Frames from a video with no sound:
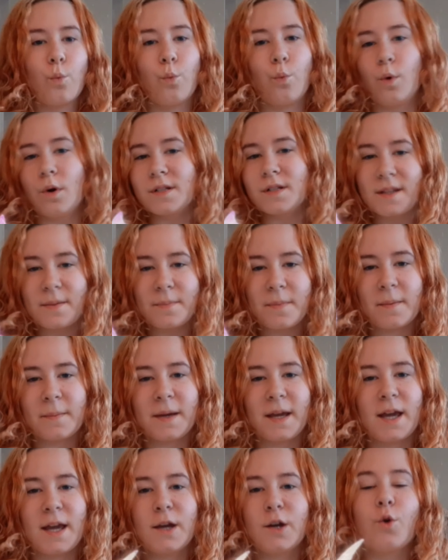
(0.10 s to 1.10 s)
What's up,
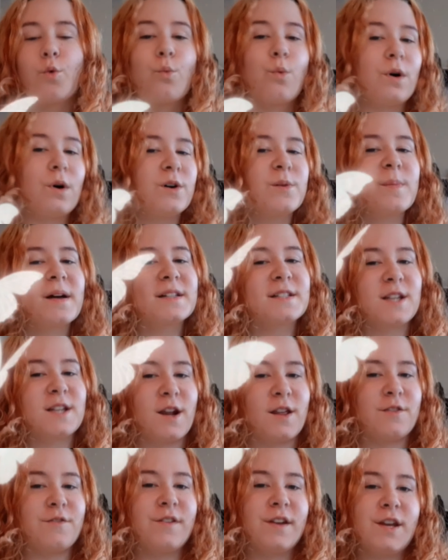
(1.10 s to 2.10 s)
I'm gang? Welcome back to
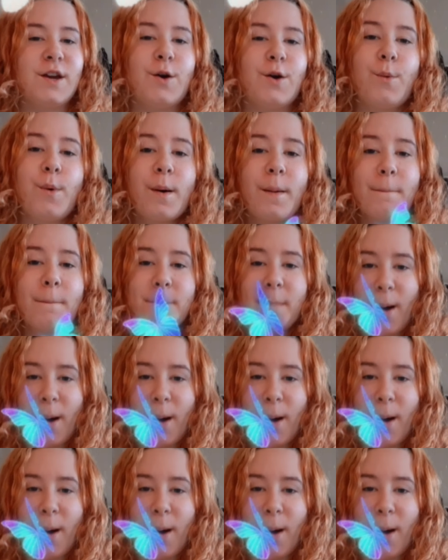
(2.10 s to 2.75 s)
another video.